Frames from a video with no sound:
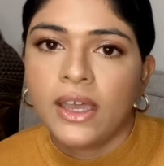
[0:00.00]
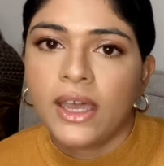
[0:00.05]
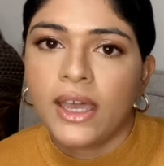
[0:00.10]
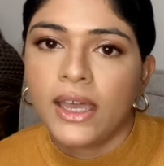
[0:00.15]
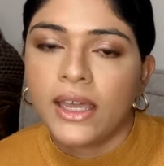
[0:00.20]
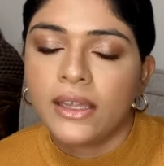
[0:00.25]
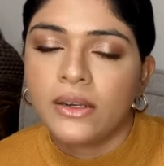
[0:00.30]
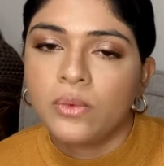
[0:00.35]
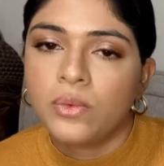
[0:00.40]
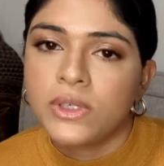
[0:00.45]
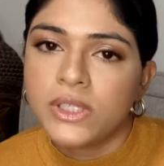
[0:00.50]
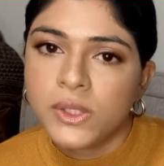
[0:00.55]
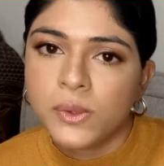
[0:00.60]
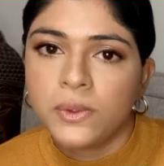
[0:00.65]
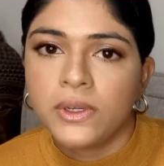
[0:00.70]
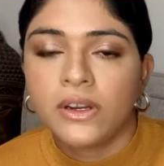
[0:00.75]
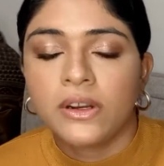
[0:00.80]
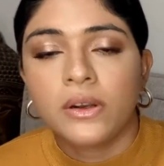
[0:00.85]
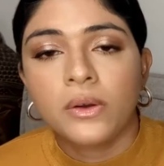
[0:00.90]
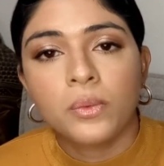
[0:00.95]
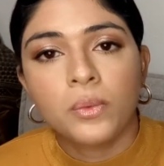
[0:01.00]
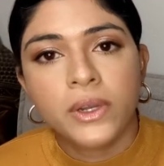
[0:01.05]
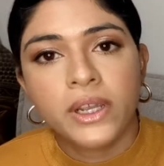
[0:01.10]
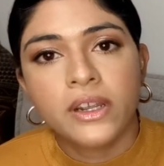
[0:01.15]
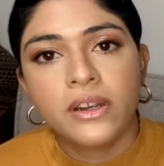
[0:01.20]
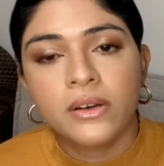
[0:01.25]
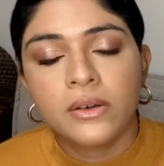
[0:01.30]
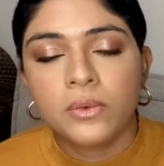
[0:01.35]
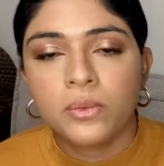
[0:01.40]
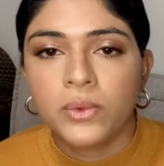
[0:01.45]
And once we are
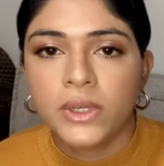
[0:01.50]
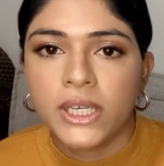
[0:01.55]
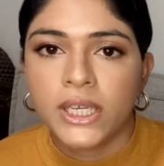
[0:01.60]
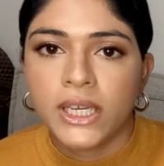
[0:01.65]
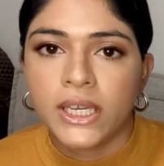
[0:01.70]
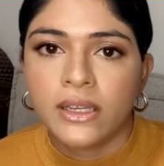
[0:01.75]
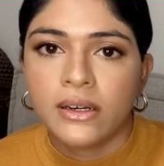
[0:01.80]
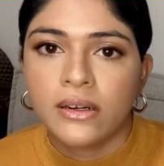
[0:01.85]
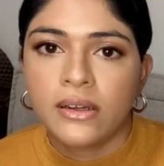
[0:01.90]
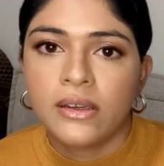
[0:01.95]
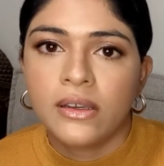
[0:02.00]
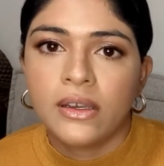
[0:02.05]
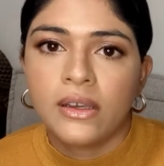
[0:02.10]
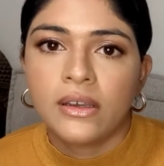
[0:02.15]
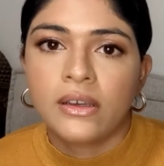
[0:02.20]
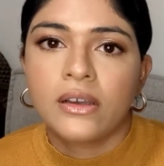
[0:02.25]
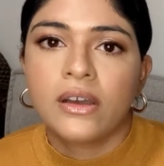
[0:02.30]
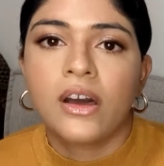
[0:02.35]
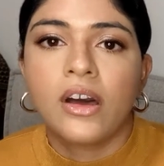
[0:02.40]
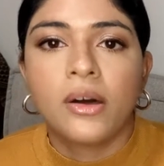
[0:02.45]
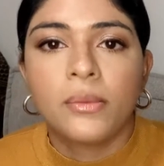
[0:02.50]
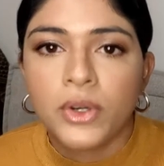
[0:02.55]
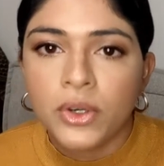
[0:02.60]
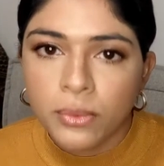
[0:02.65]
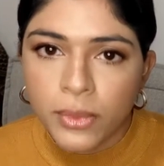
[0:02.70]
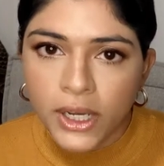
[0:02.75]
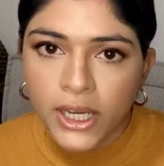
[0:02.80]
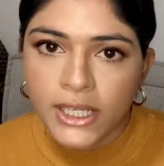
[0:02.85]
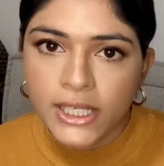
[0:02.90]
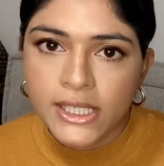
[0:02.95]
aware, we can calm our
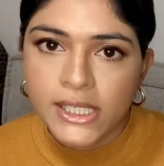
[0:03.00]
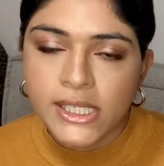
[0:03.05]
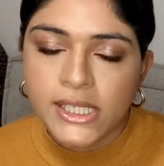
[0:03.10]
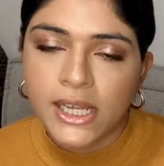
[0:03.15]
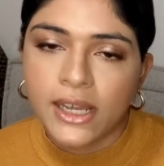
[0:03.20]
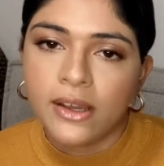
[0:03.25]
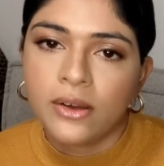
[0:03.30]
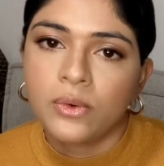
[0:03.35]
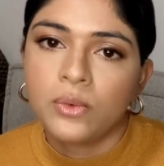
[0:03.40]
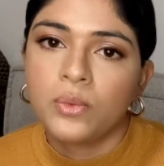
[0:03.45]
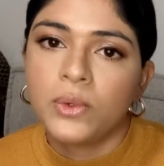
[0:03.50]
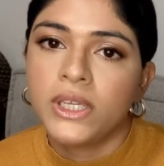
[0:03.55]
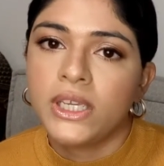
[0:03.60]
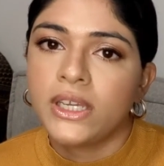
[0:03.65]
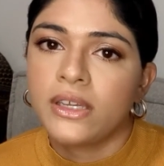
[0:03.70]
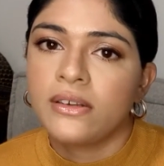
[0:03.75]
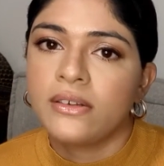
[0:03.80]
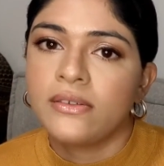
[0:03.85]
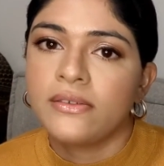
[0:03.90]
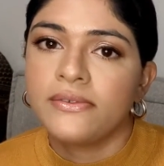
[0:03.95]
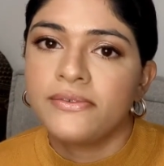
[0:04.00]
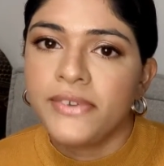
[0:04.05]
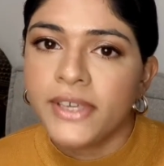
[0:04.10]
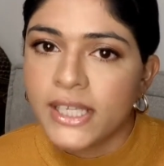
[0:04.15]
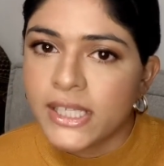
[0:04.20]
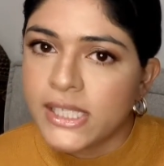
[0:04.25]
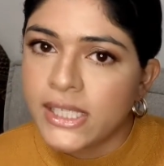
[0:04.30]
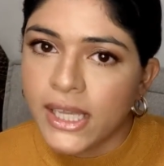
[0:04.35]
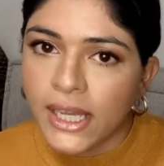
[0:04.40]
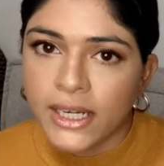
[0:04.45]
bodies down, we can
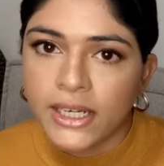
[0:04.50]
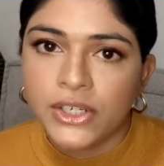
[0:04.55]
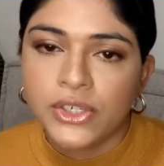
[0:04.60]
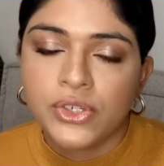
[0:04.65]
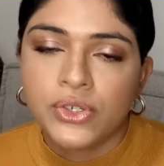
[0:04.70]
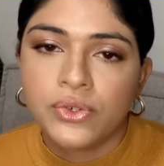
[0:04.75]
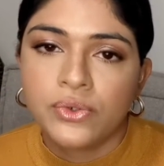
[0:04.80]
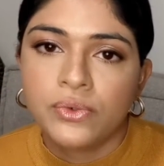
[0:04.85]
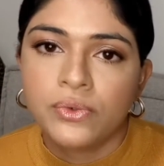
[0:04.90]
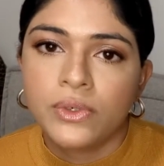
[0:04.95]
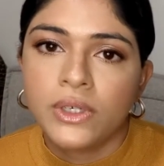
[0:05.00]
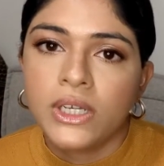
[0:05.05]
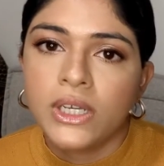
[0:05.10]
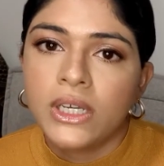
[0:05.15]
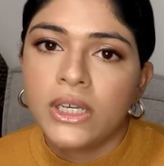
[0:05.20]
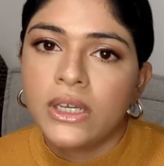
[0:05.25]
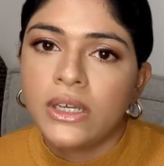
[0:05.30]
fix that issue